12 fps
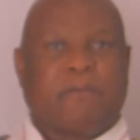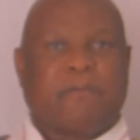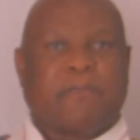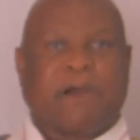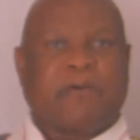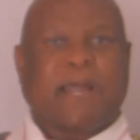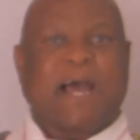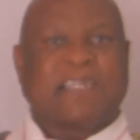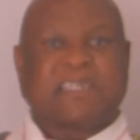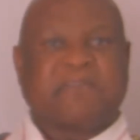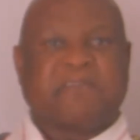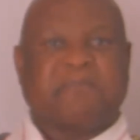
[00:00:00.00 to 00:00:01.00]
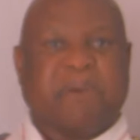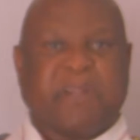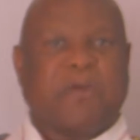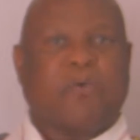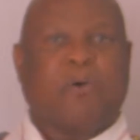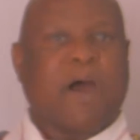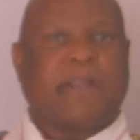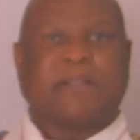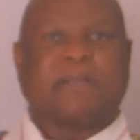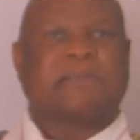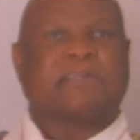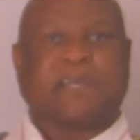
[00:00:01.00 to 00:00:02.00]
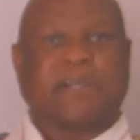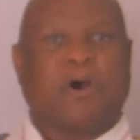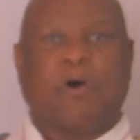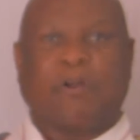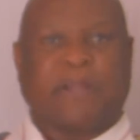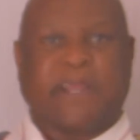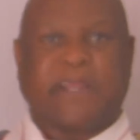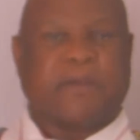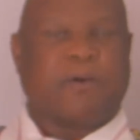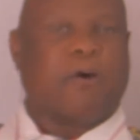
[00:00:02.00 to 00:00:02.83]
without us even burying one single old lady